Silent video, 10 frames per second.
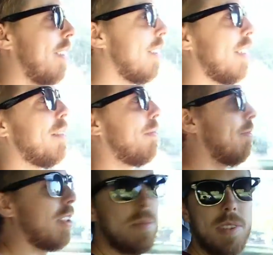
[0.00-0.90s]

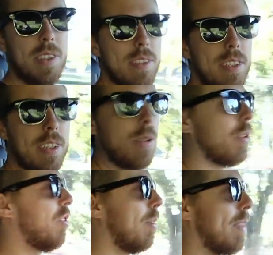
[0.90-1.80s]
going through
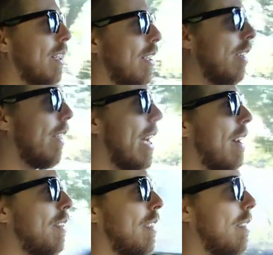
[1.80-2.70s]
something, you know, they
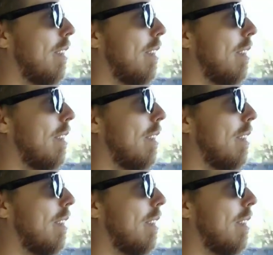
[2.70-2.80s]
have to.